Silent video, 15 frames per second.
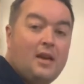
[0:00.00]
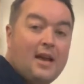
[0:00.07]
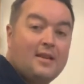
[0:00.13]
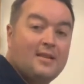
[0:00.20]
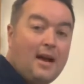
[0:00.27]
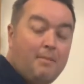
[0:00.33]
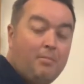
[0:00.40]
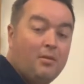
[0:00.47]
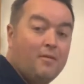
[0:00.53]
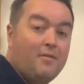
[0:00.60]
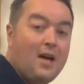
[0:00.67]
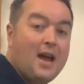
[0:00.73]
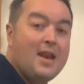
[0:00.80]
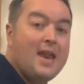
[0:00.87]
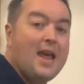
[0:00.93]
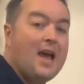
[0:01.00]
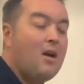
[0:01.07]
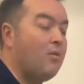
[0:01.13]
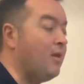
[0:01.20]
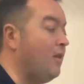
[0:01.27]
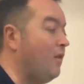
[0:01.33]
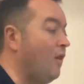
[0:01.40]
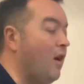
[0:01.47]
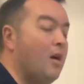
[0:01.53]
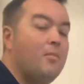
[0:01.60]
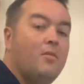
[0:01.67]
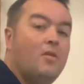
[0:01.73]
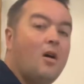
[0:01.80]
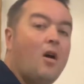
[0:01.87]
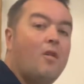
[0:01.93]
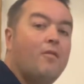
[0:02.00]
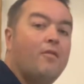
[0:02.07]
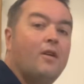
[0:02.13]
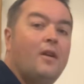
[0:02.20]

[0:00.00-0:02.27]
example of that now in terms of